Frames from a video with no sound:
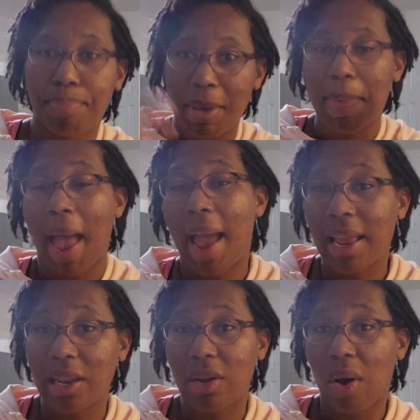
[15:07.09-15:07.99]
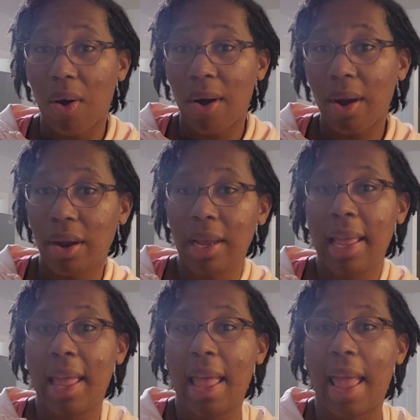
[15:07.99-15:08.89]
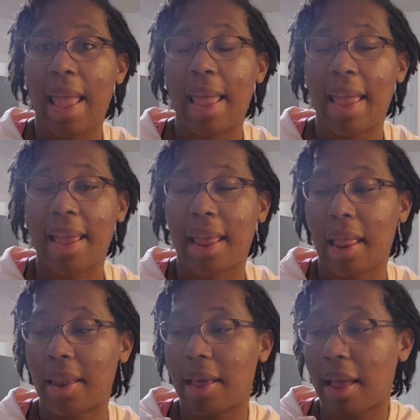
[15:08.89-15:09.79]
me packing the car and